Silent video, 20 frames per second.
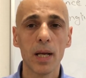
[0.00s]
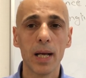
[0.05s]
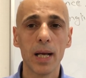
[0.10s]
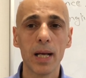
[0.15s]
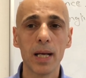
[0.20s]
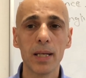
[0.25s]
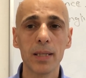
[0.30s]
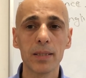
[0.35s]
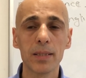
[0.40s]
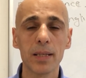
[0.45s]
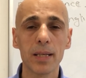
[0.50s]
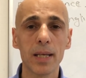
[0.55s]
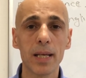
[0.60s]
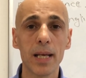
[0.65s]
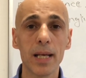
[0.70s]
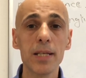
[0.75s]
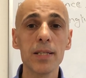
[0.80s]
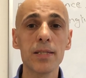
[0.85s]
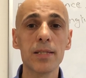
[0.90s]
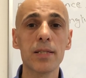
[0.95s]
and
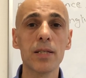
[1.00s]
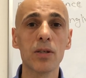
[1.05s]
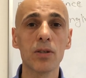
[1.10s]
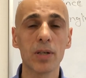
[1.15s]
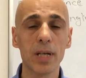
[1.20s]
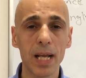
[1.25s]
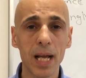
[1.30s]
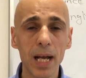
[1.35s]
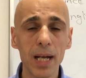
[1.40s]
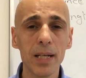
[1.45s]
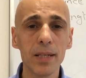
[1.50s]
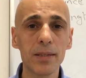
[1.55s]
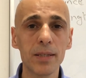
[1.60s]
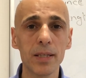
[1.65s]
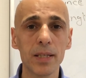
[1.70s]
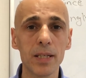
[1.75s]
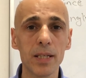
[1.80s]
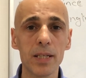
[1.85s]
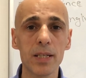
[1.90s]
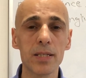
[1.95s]
as the reality
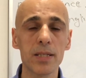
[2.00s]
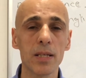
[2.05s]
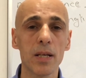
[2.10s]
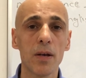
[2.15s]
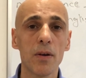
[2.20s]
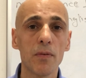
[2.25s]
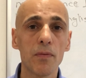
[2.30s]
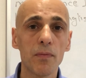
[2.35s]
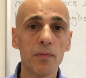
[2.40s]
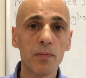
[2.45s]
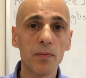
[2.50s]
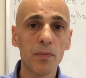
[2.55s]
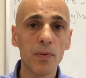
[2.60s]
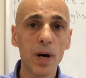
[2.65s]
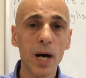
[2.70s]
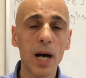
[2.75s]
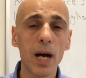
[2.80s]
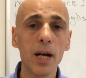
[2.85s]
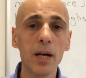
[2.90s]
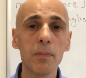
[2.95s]
is
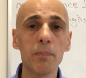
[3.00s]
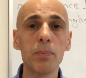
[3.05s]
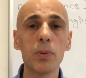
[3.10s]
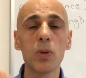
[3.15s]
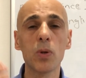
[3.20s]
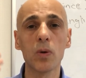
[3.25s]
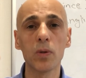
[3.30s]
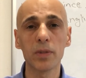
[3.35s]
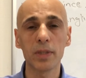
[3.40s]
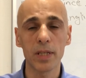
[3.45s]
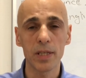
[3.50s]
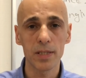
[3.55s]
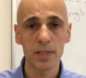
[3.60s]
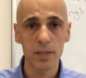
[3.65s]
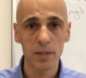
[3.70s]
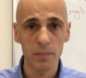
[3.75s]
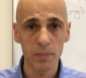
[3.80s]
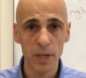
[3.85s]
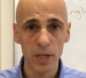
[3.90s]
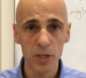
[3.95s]
far beyond
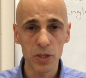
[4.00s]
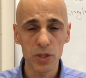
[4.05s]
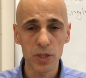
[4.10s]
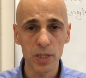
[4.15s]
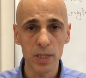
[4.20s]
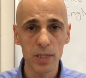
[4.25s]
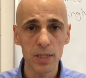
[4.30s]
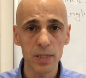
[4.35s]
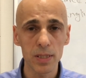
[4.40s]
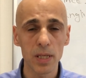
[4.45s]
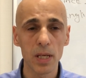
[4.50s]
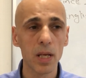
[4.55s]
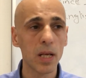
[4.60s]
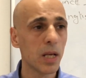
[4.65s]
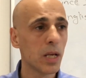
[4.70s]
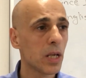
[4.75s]
estimations,